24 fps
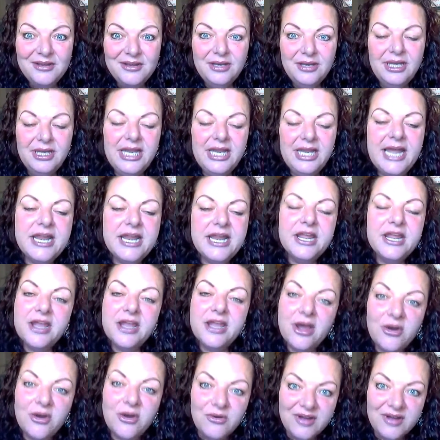Letting
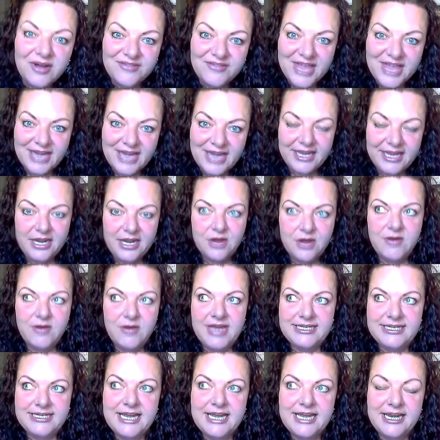go of that ego
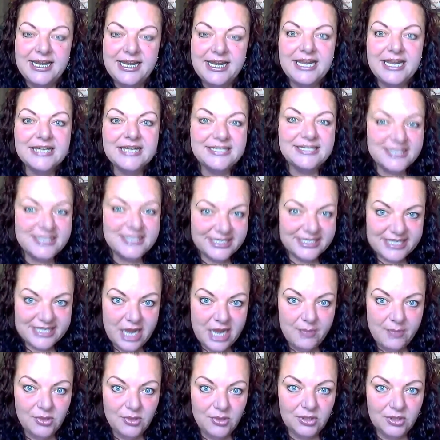identity as
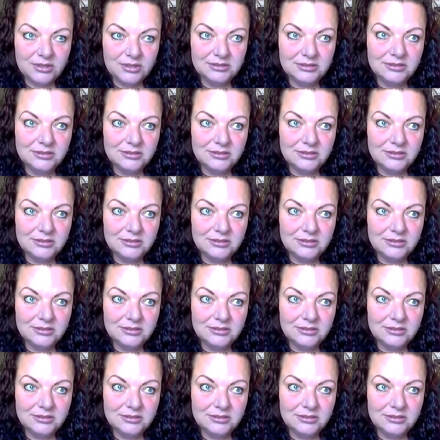disabled